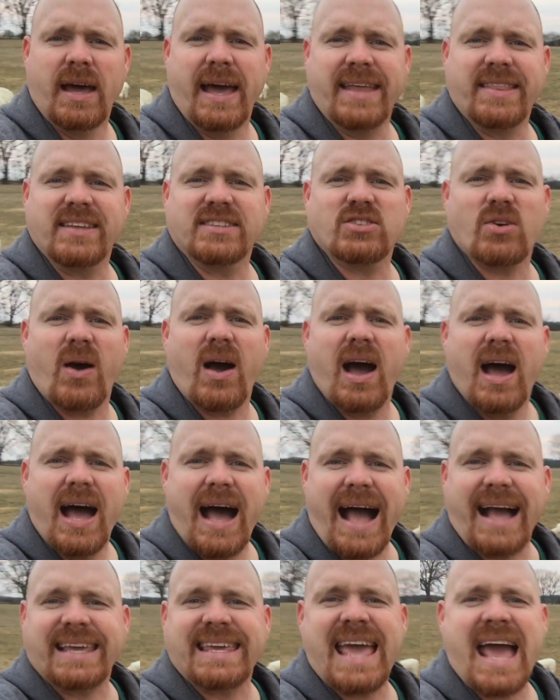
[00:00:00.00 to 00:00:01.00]
And so
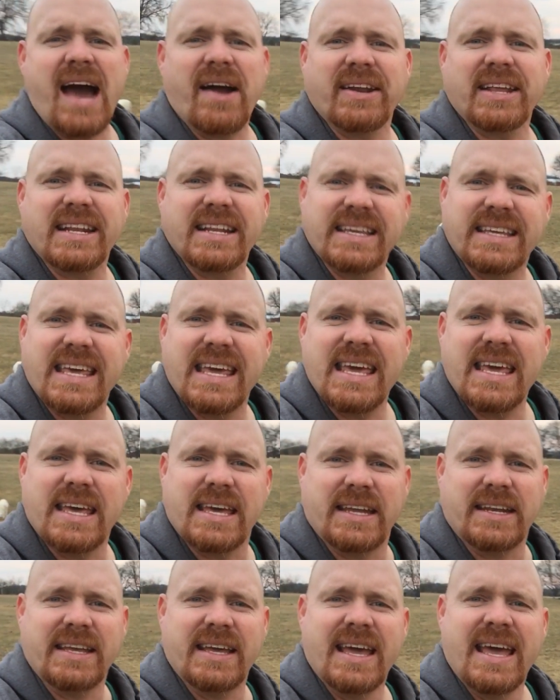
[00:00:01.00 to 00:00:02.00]
I counted
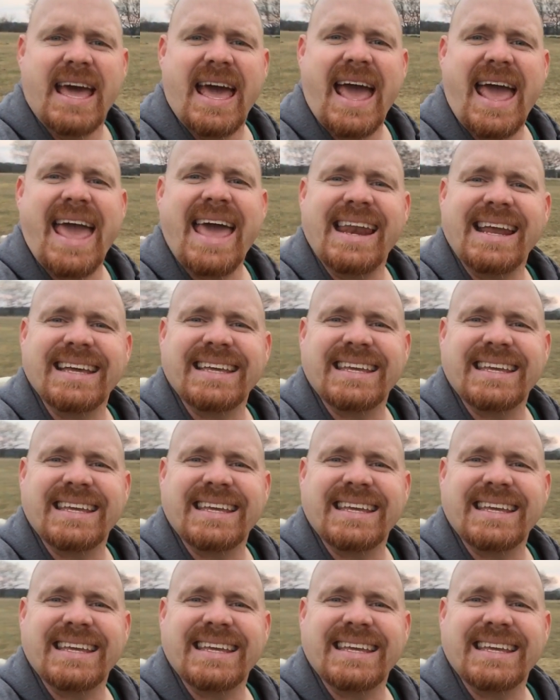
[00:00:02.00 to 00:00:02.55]
again, and